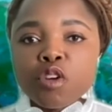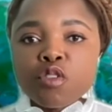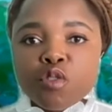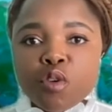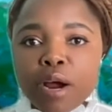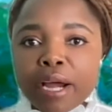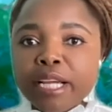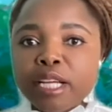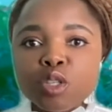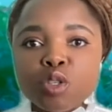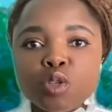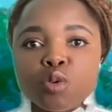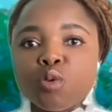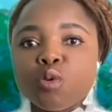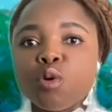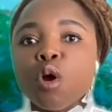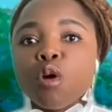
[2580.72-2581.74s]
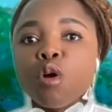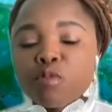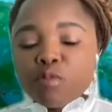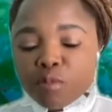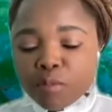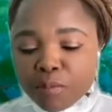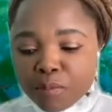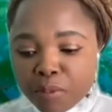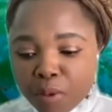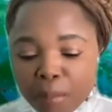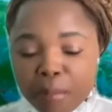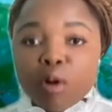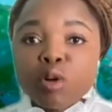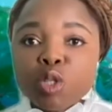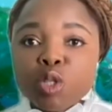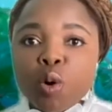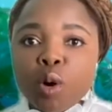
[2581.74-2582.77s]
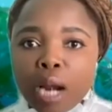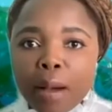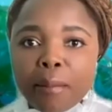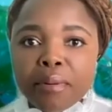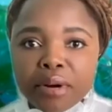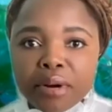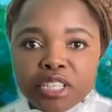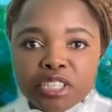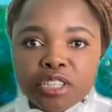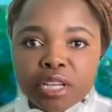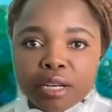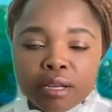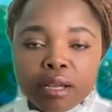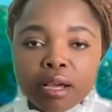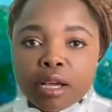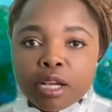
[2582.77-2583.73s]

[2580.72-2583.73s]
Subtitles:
trying to promote collaboration